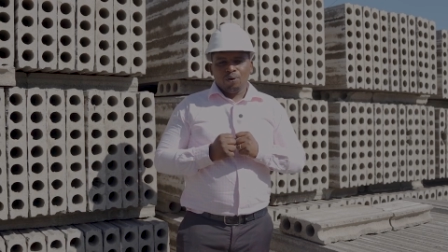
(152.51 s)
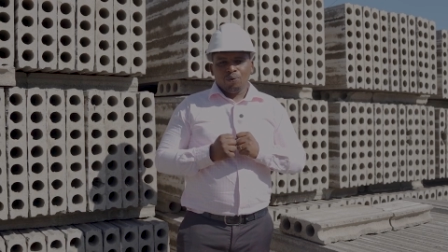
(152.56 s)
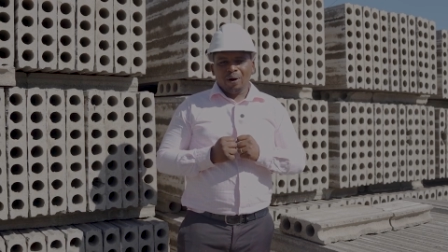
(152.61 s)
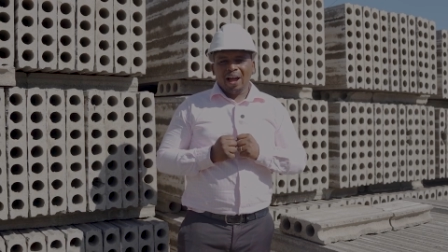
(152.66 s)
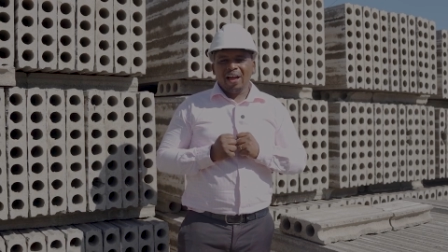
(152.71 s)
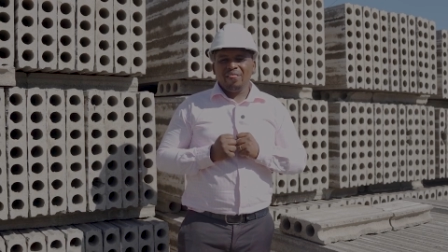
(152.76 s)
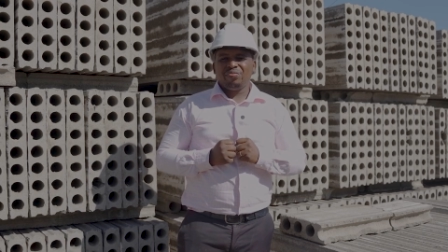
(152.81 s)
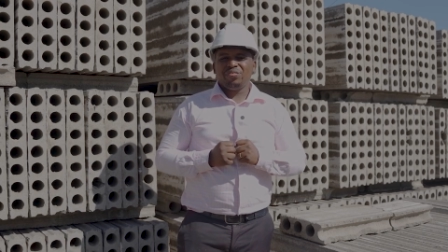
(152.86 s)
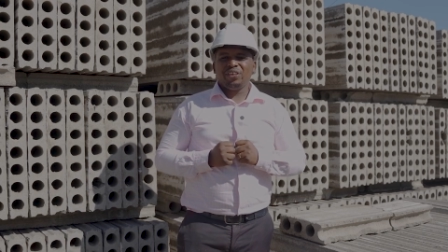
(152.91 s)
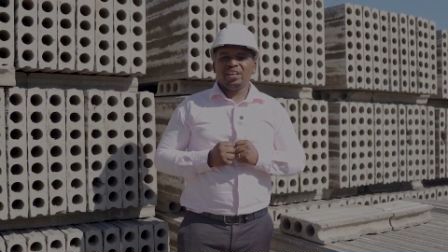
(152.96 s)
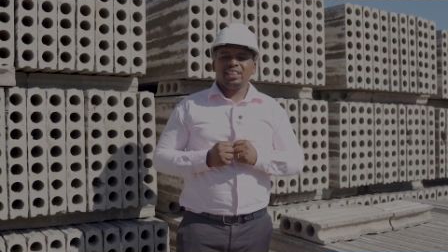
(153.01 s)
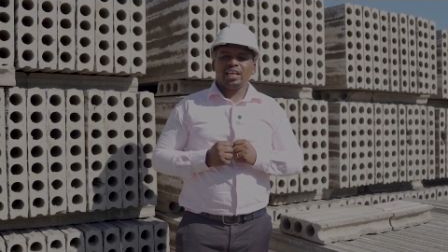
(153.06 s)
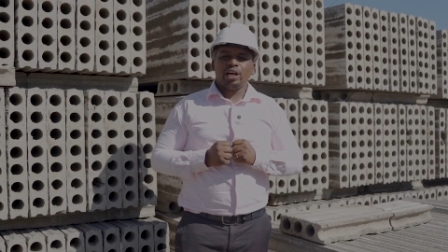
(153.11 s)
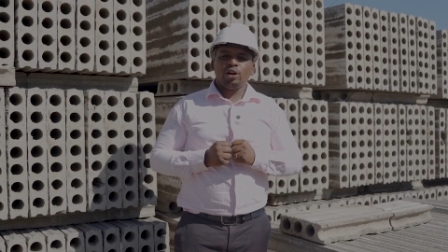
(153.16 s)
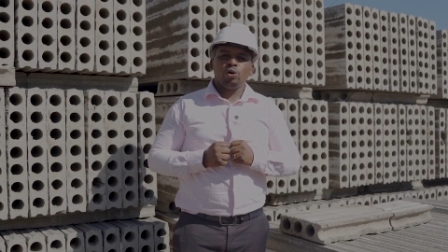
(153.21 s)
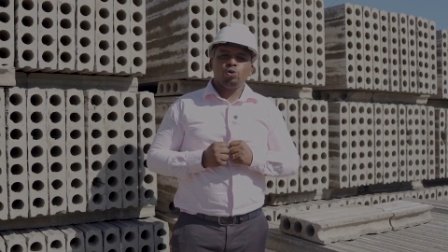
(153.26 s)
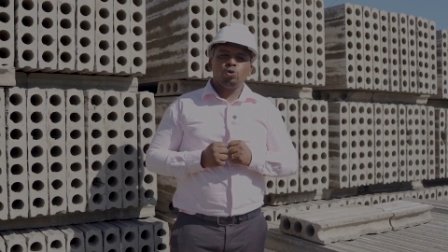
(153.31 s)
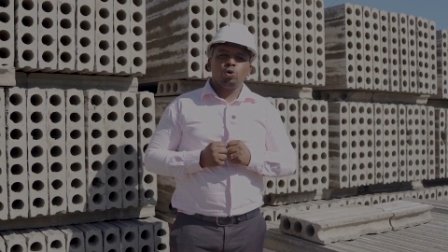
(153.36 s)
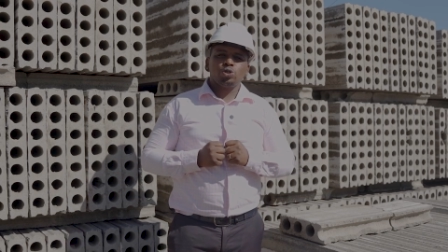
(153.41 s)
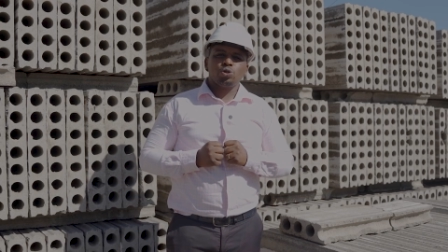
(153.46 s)
One thing
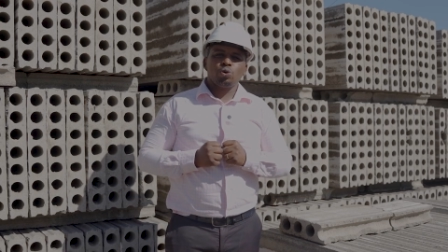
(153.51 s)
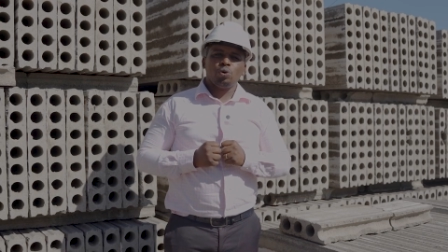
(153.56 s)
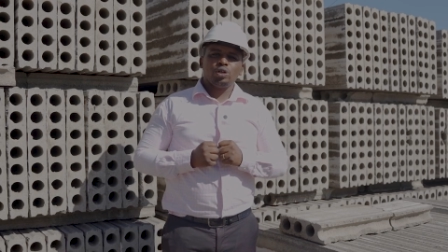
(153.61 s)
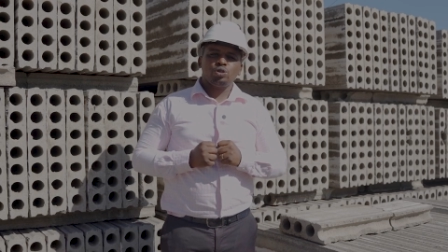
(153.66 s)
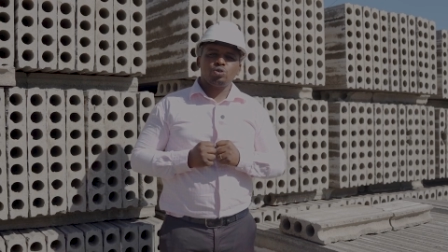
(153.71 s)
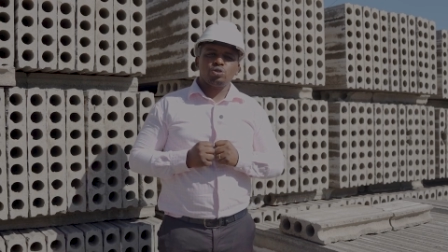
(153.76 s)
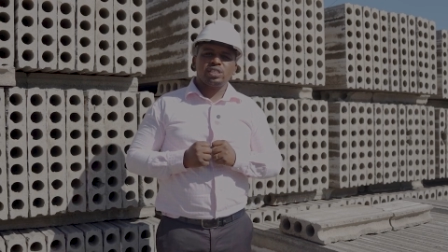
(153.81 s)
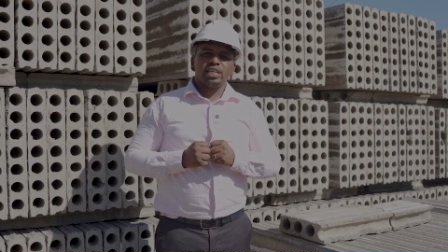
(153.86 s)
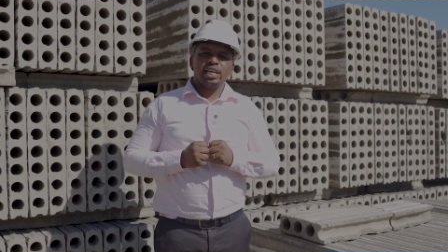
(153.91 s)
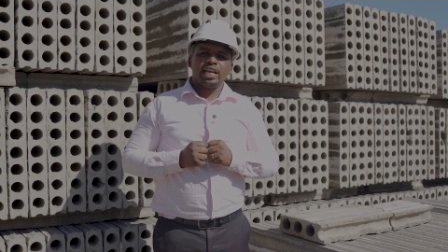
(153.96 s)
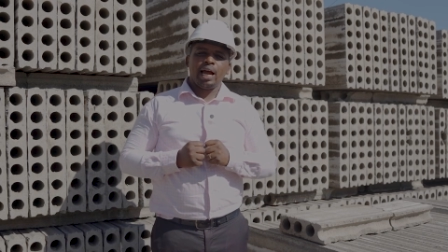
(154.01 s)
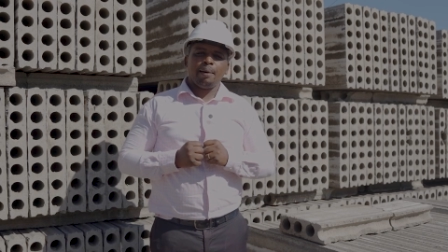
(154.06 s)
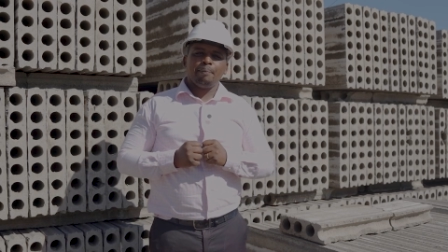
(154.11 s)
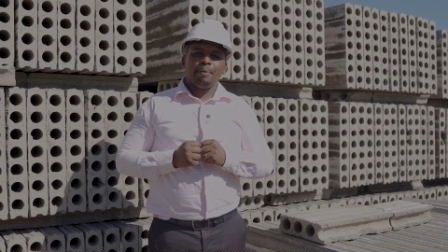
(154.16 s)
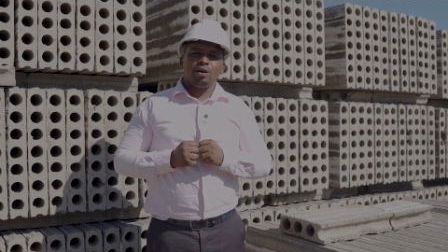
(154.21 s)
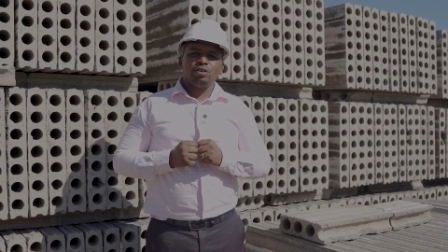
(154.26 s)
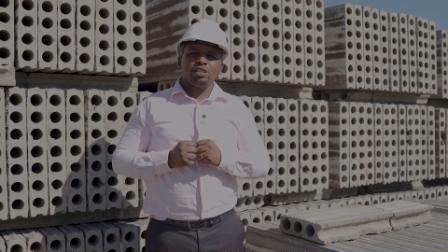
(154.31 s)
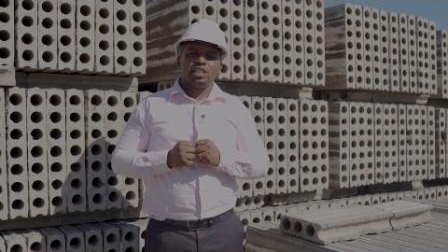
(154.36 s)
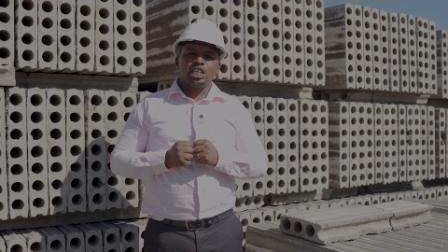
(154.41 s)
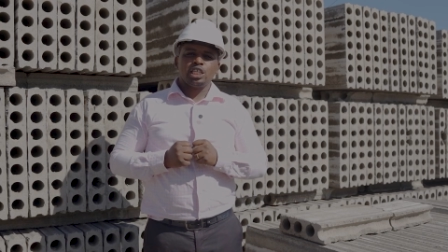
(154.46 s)
that I would also want to say
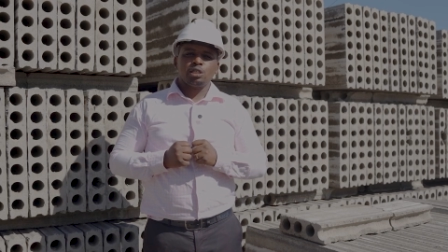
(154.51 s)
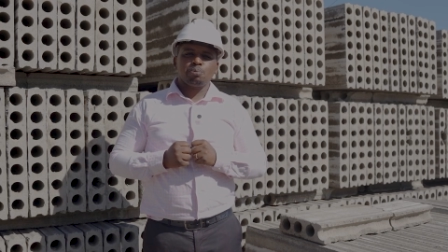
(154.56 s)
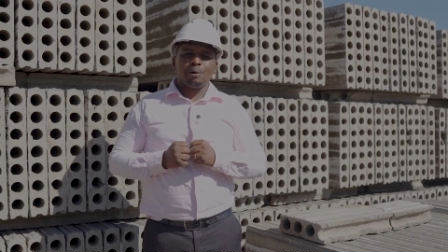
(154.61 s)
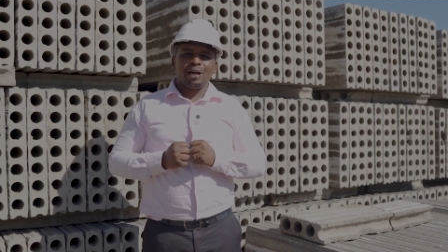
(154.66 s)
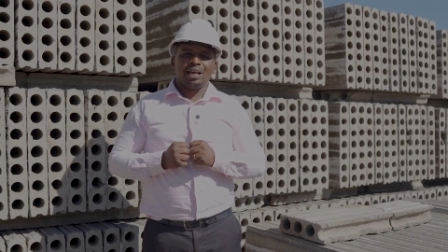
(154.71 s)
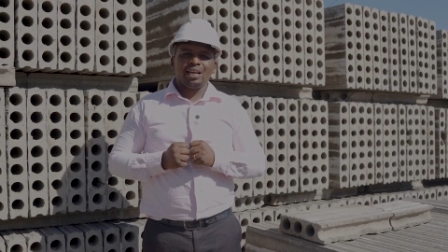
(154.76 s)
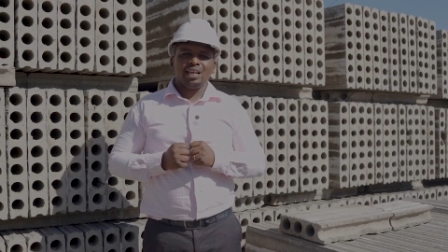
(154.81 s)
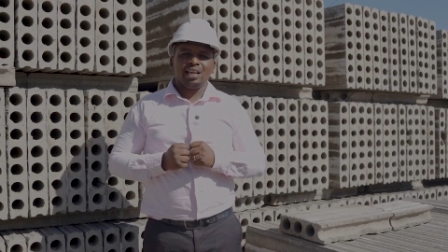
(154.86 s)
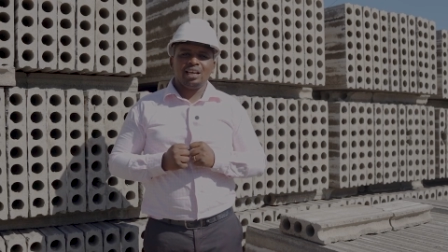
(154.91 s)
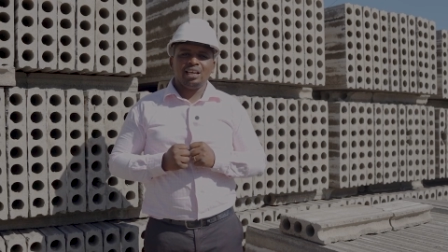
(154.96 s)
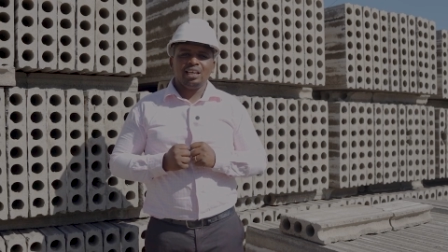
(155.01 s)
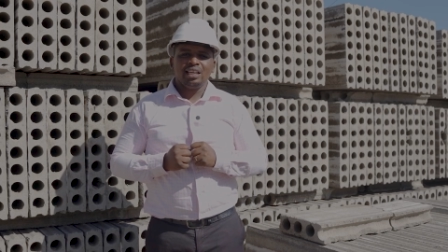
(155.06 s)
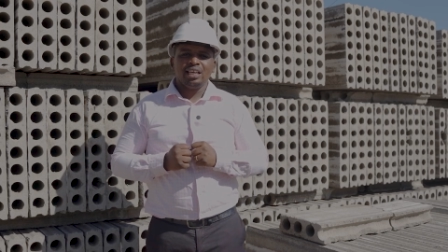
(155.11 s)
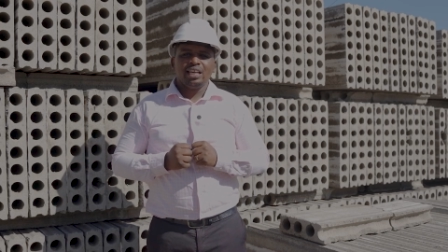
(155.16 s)
about this panel